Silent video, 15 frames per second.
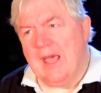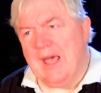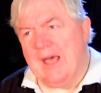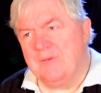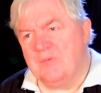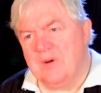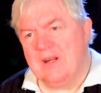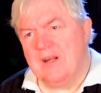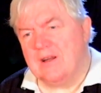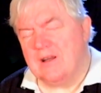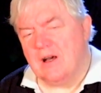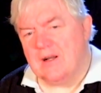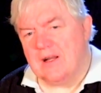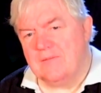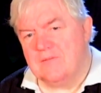And really
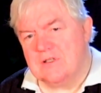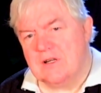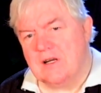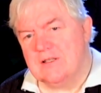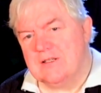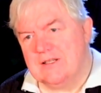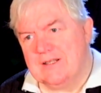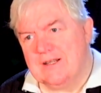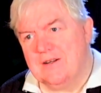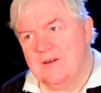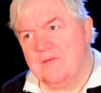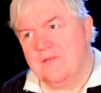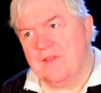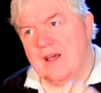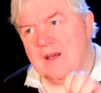can't emphasize it
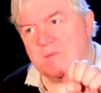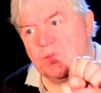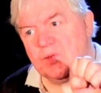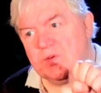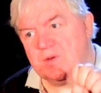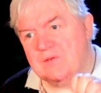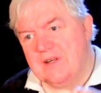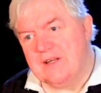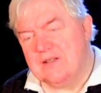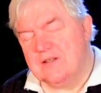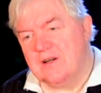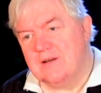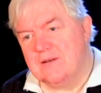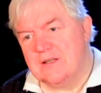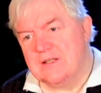enough that you need
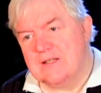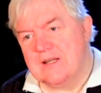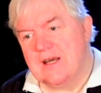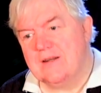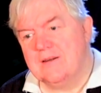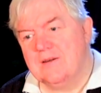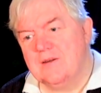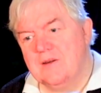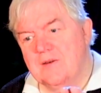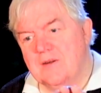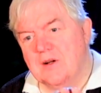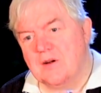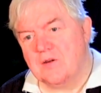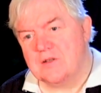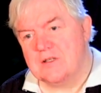to understand
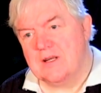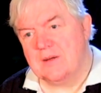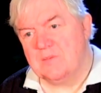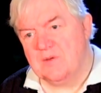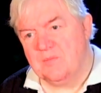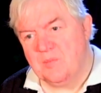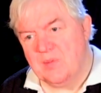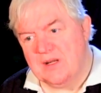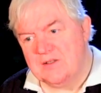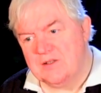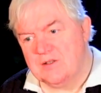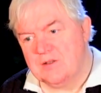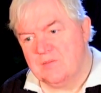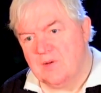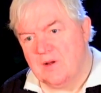the concept of
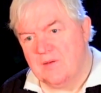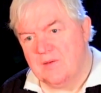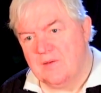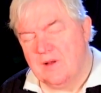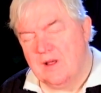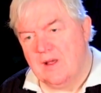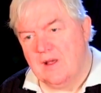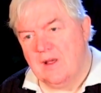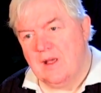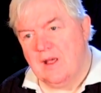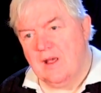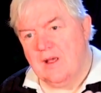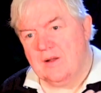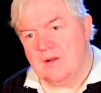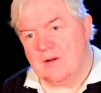pitch,
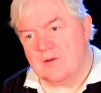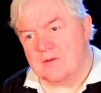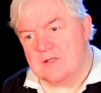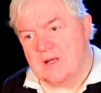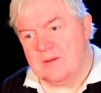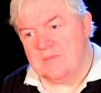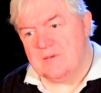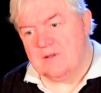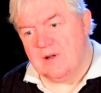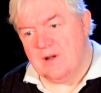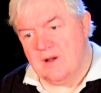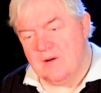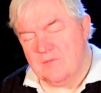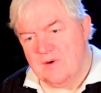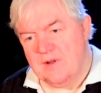the concept
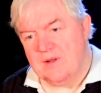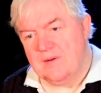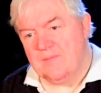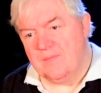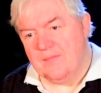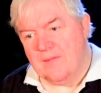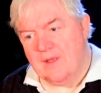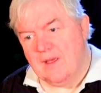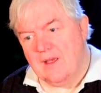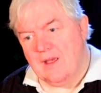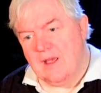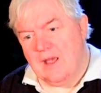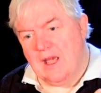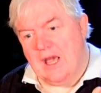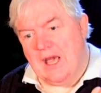of rhythm,
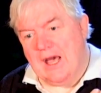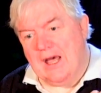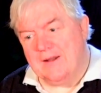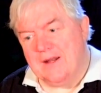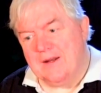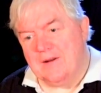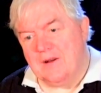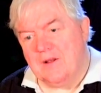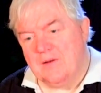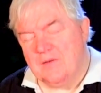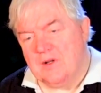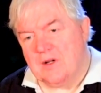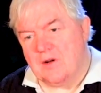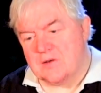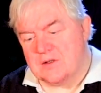and then
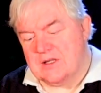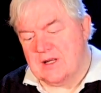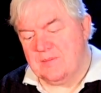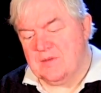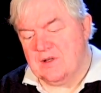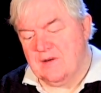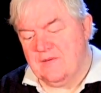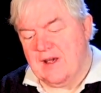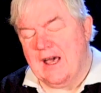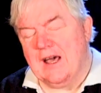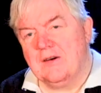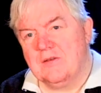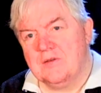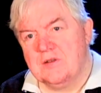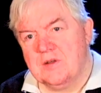the concept of
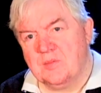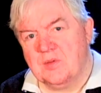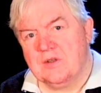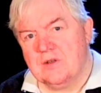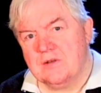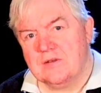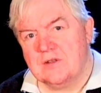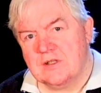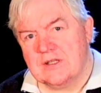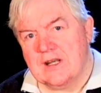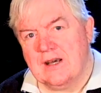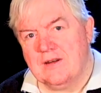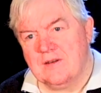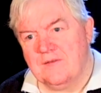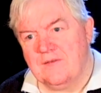how to produce the
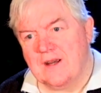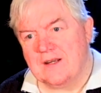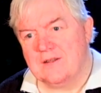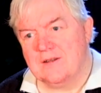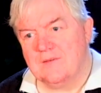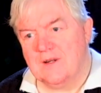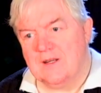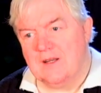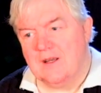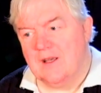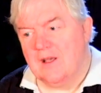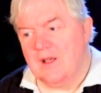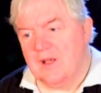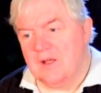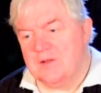sound effectively
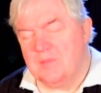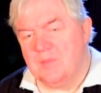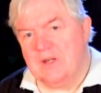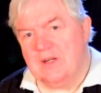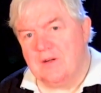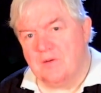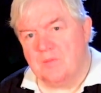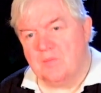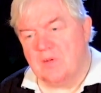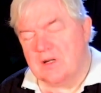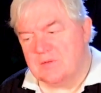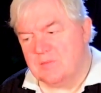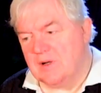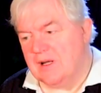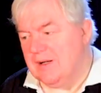to be a good
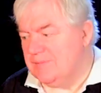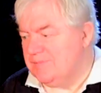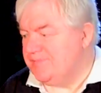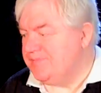brass player.